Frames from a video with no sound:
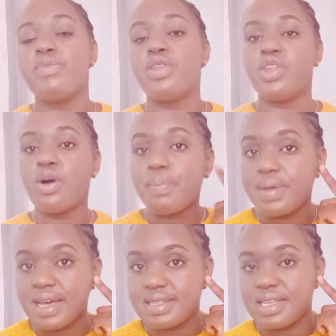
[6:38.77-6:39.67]
no
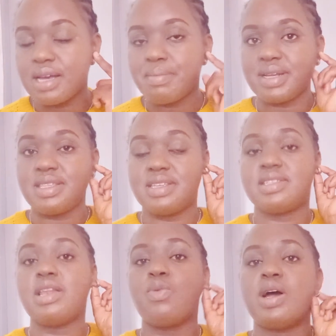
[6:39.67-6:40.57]
piercing, but they
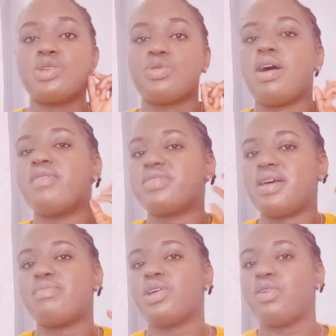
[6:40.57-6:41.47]
still want to have
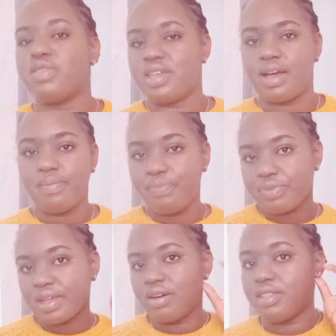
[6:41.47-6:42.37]
something on
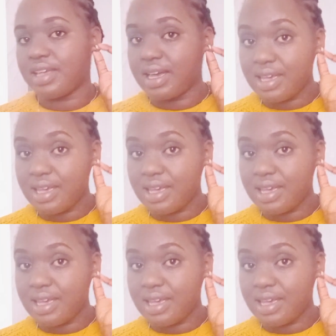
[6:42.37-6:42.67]
their